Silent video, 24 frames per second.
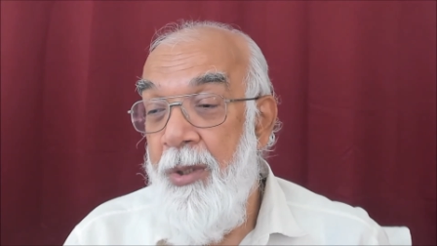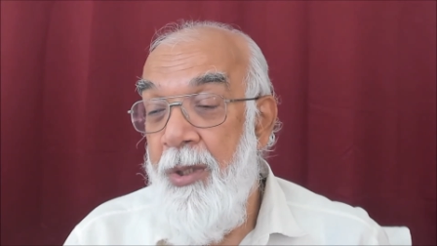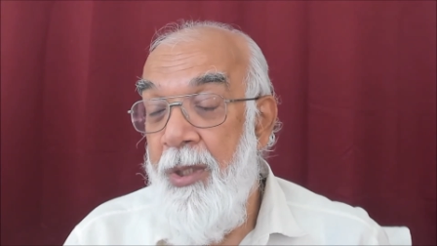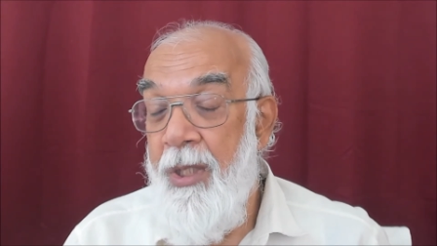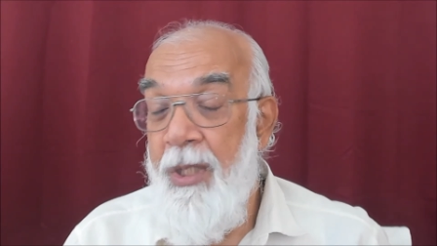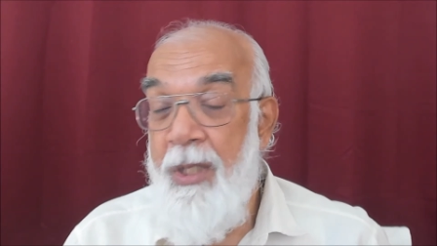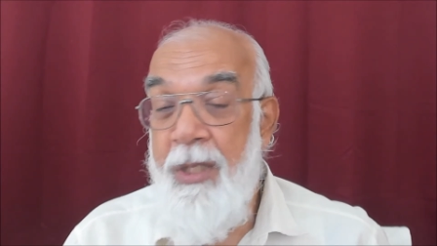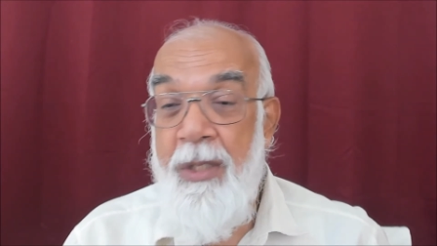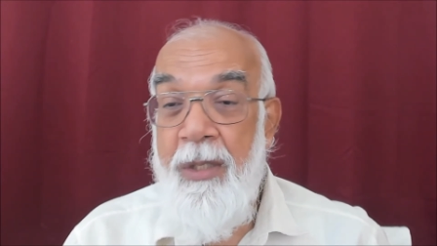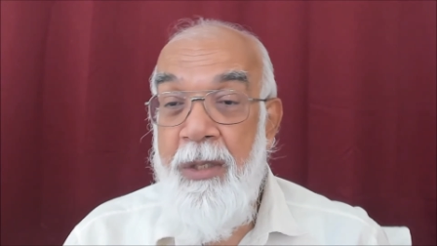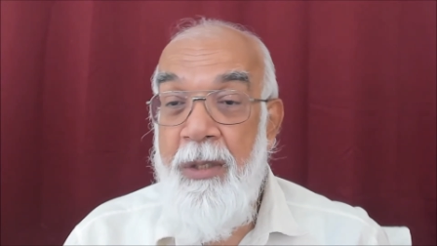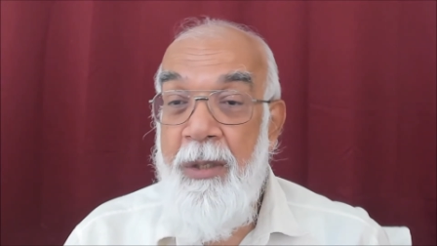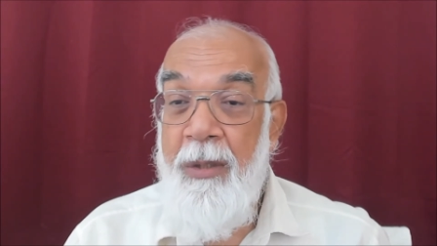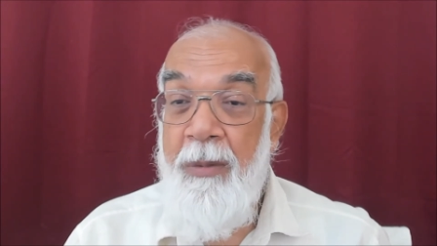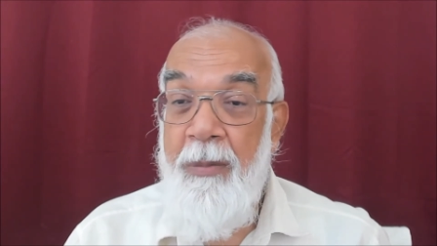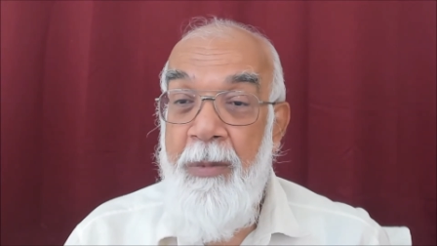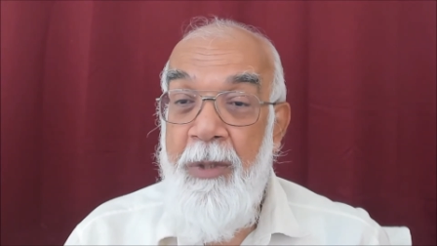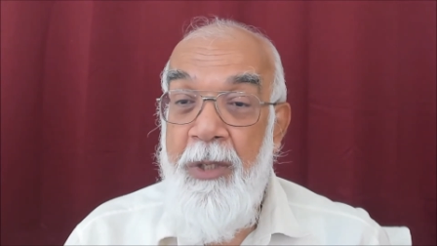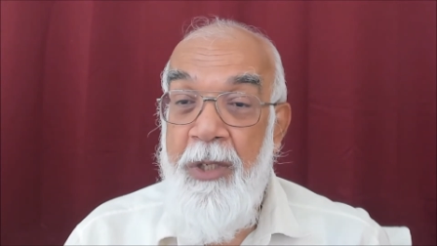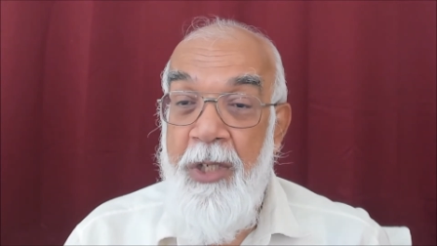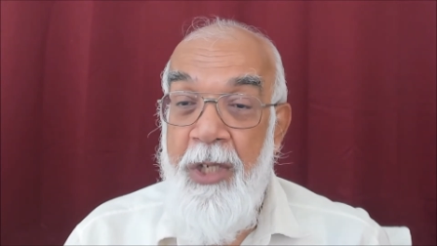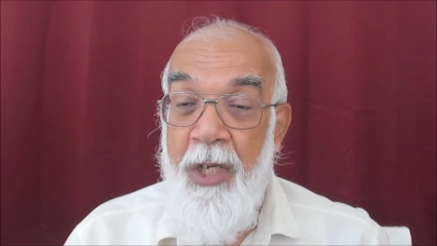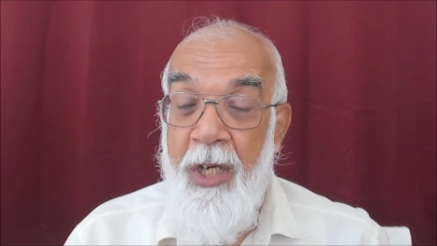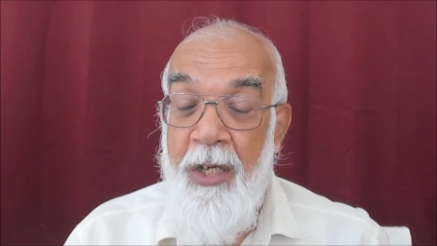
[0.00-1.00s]
is in the
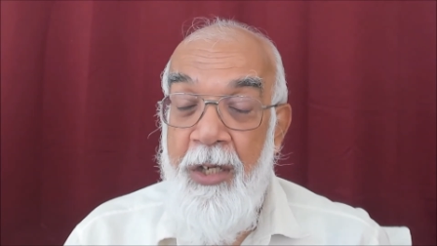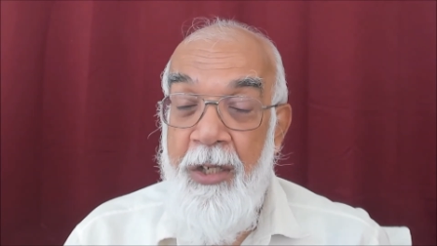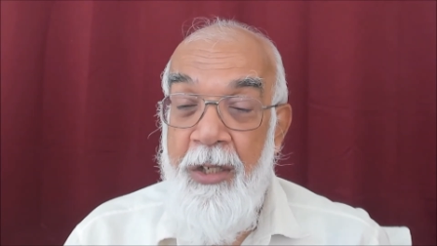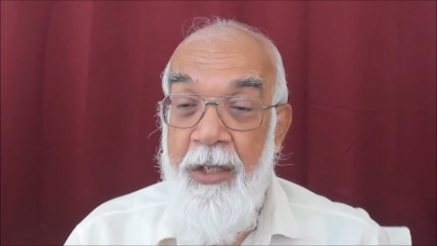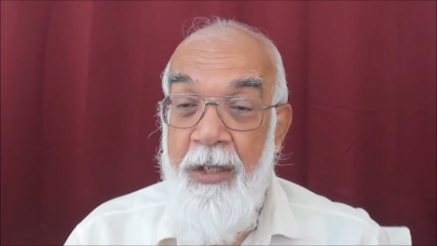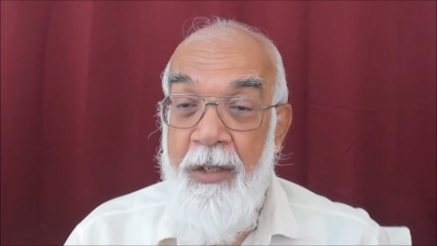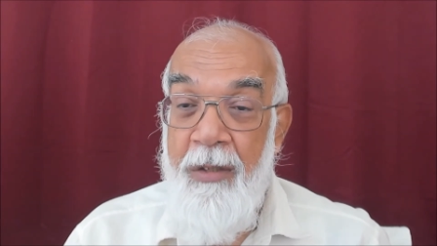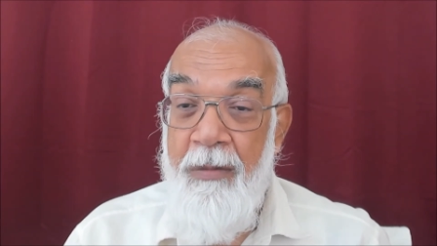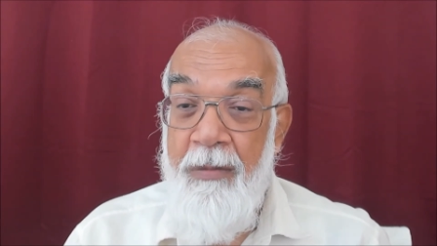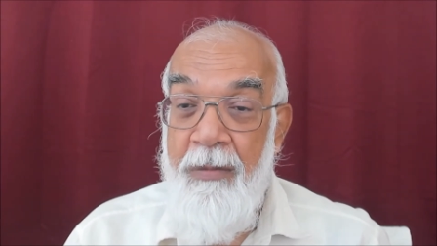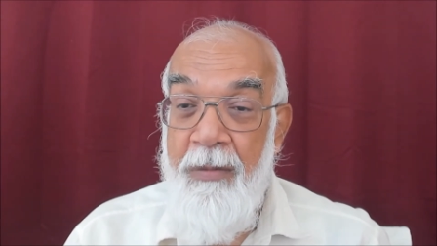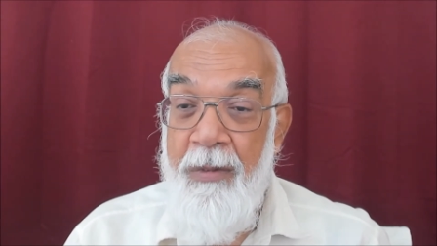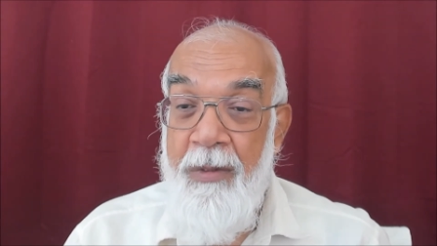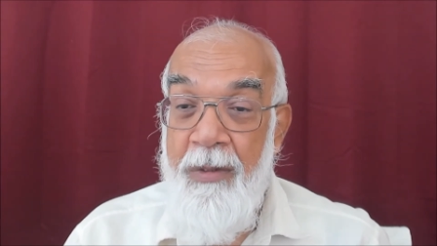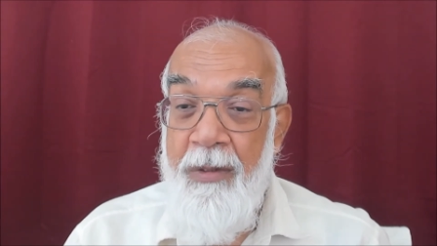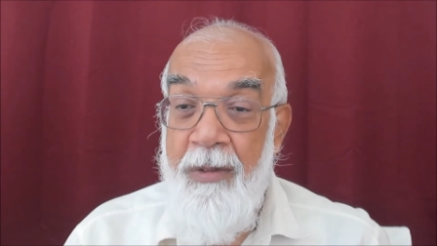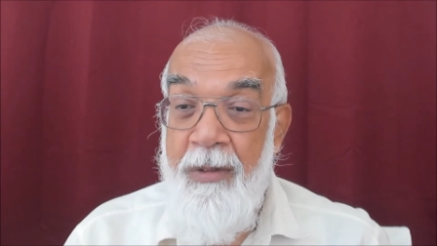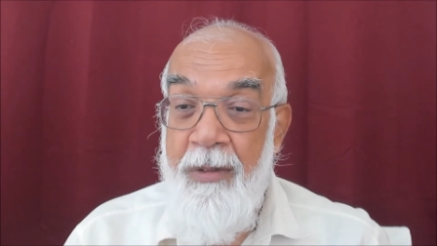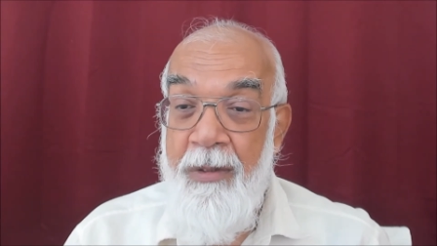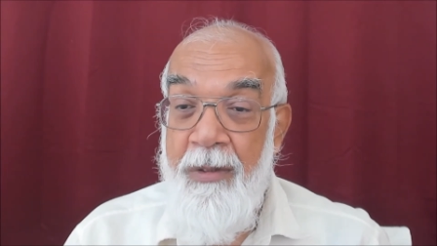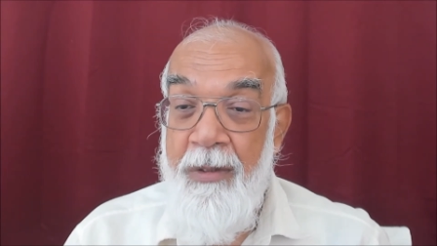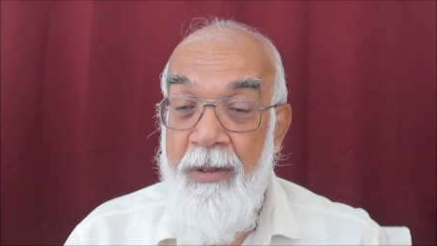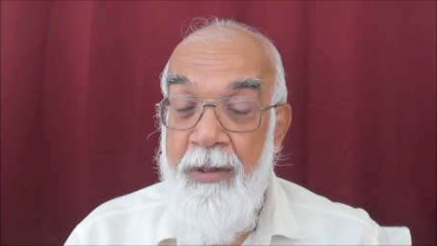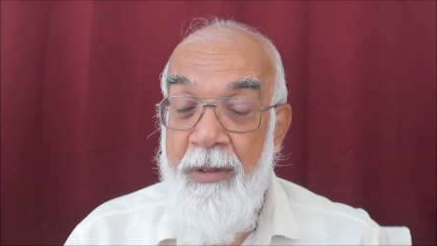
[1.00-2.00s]
material
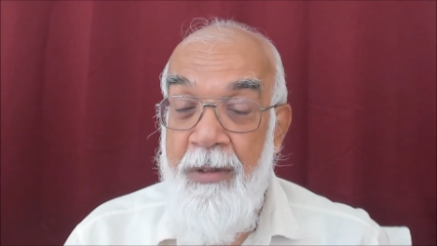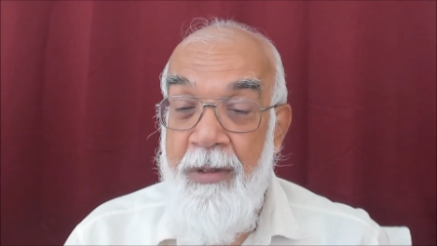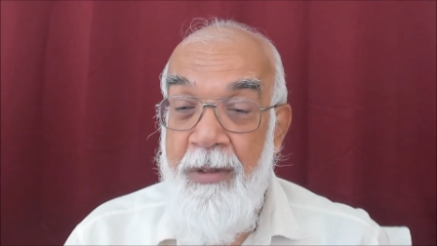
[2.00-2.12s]
world